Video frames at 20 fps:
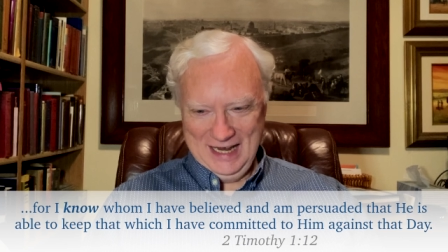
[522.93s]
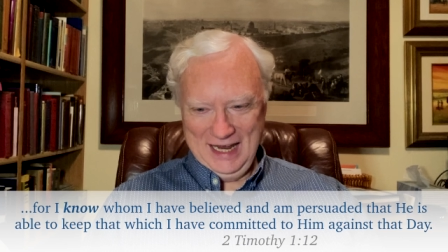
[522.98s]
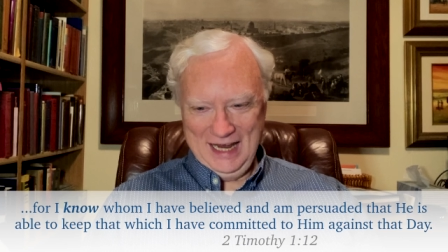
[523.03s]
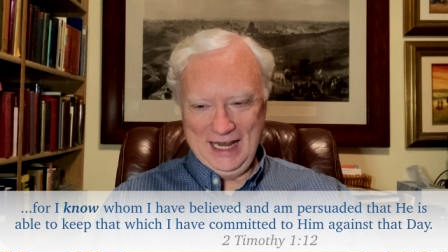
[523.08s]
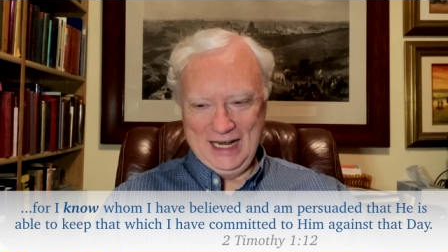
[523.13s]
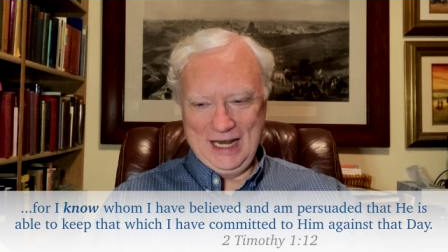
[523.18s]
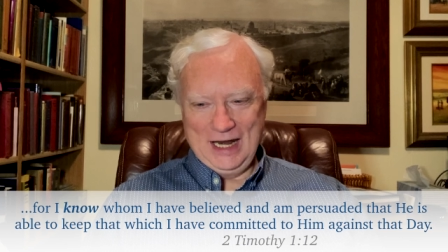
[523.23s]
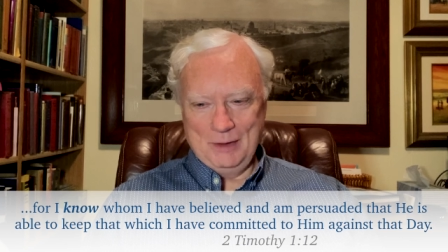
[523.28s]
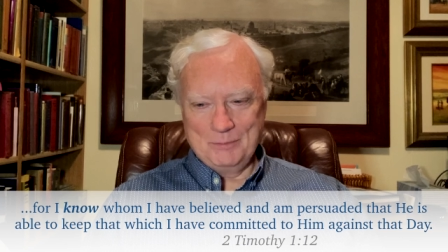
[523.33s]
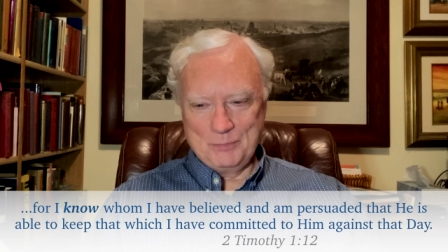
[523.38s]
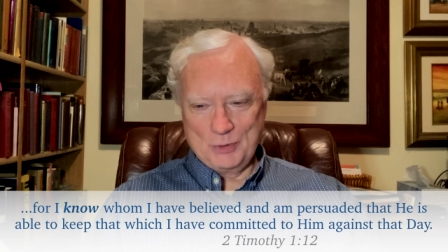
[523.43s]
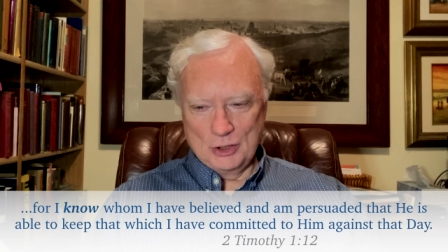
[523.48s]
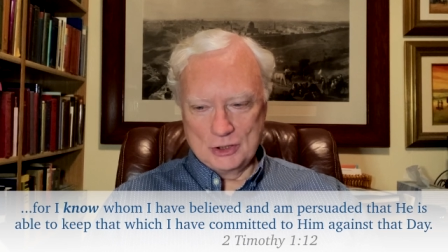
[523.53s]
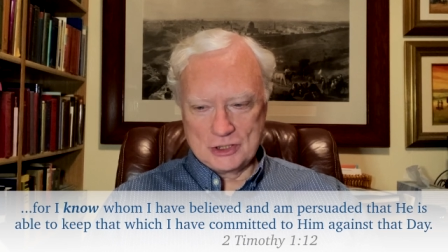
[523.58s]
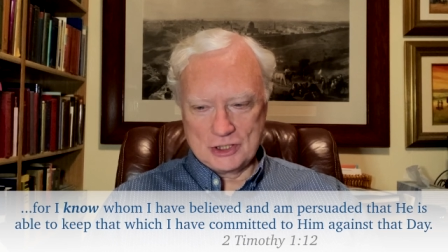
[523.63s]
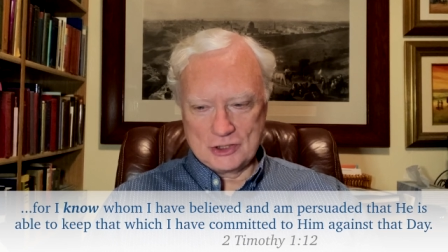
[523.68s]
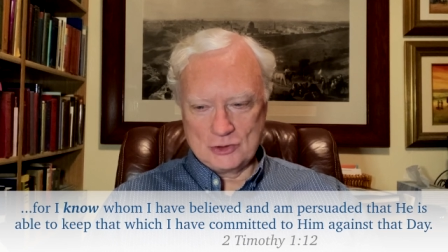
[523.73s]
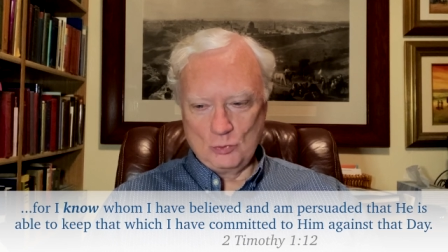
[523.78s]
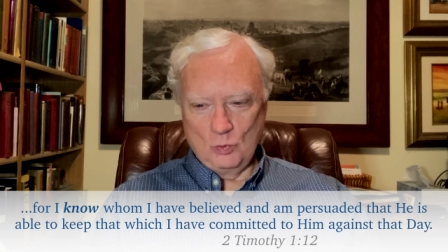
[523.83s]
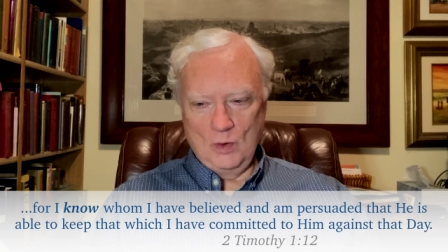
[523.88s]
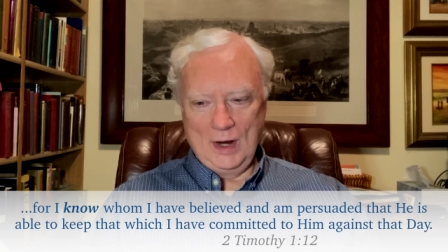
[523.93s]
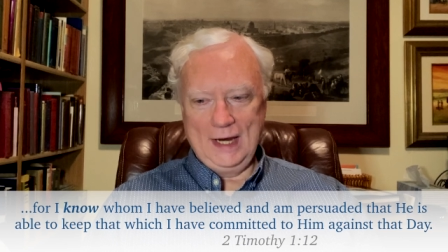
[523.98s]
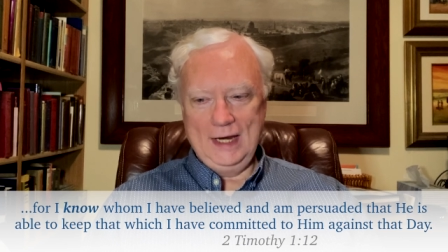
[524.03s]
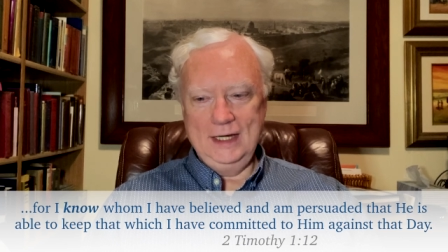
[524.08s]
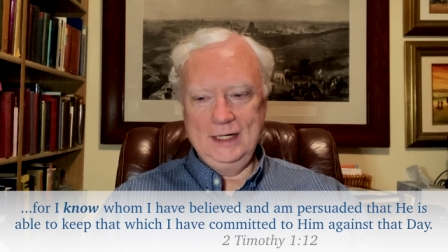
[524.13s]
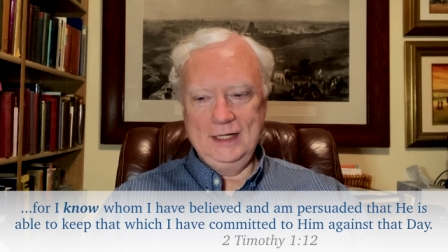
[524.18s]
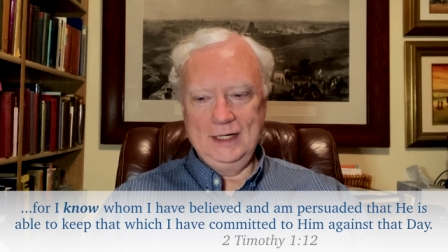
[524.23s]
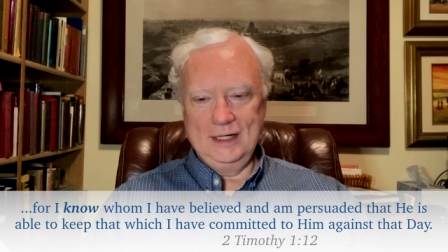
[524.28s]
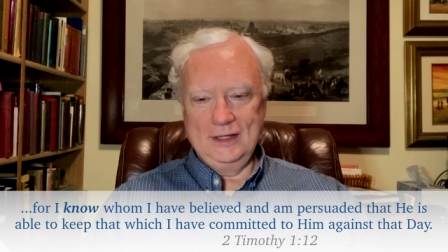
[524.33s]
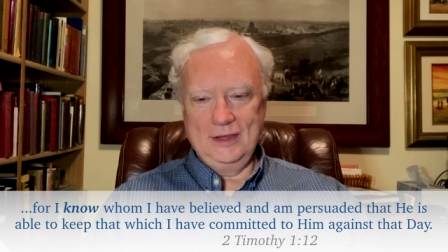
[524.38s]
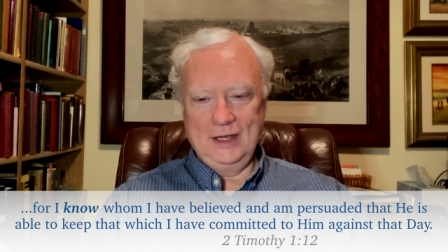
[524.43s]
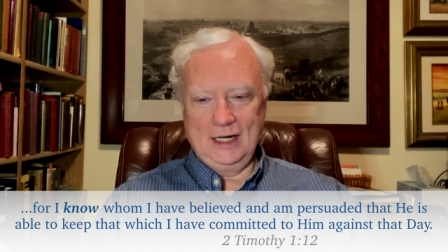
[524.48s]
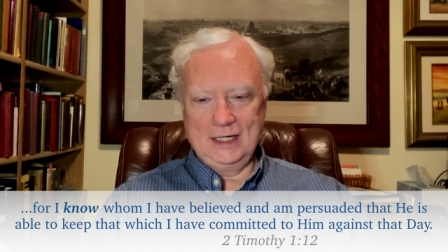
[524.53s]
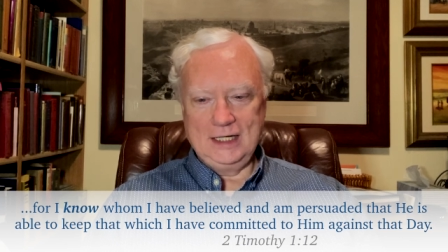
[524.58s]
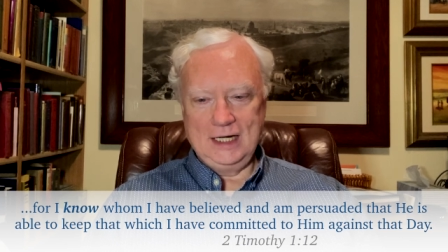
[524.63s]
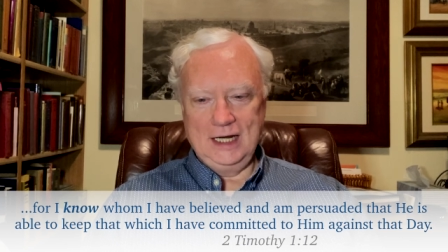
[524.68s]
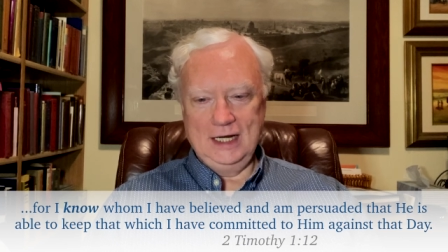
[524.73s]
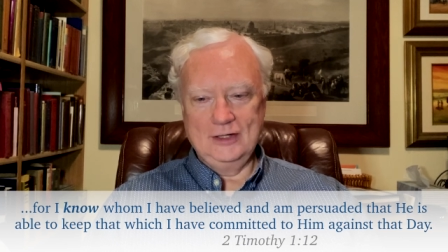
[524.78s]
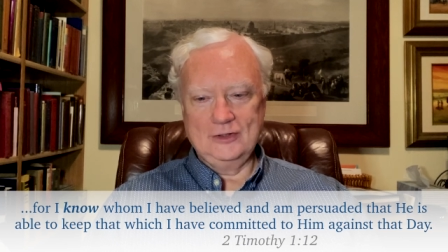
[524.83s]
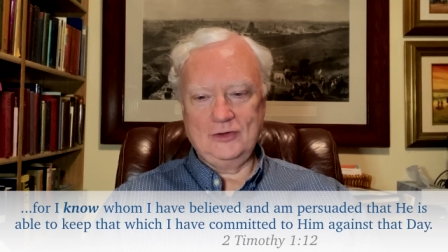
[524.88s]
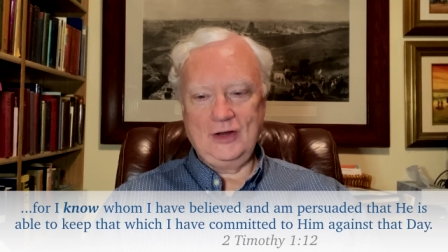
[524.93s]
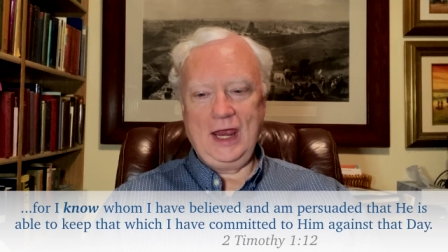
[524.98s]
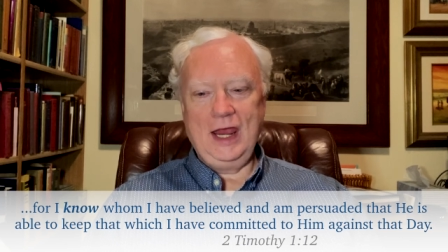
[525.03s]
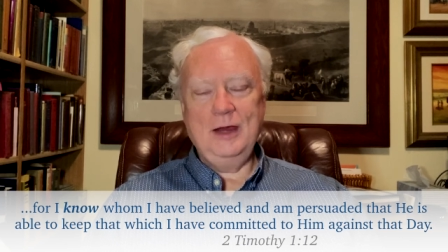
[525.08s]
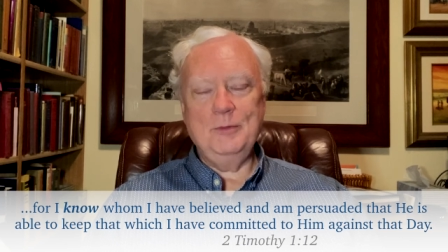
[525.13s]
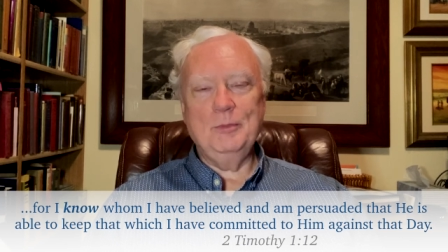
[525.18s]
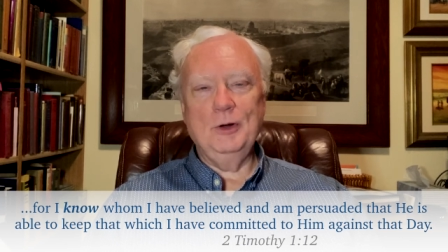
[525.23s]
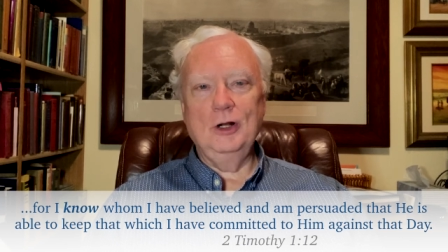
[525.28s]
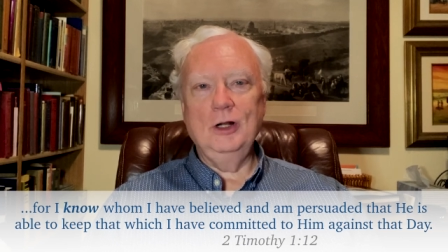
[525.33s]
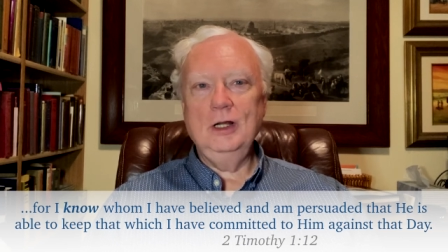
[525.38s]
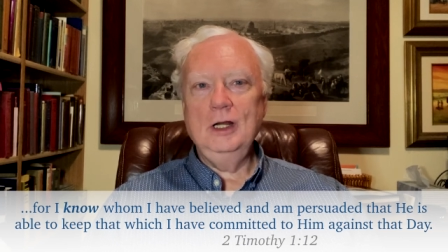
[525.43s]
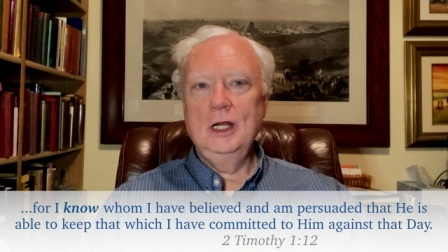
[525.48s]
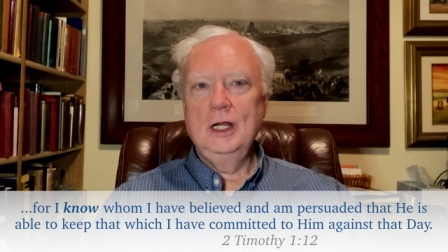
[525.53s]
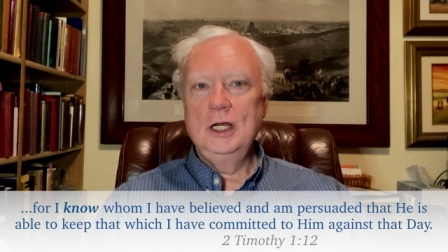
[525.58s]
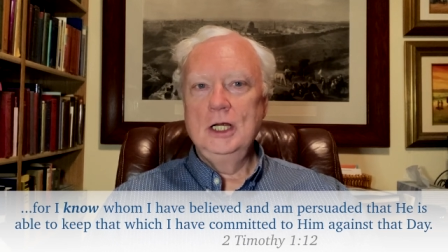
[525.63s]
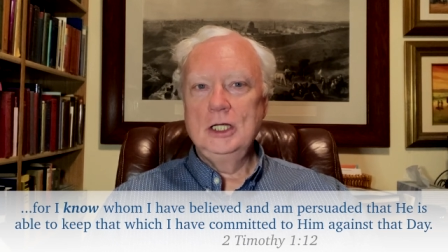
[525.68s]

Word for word: and am persuaded that he is able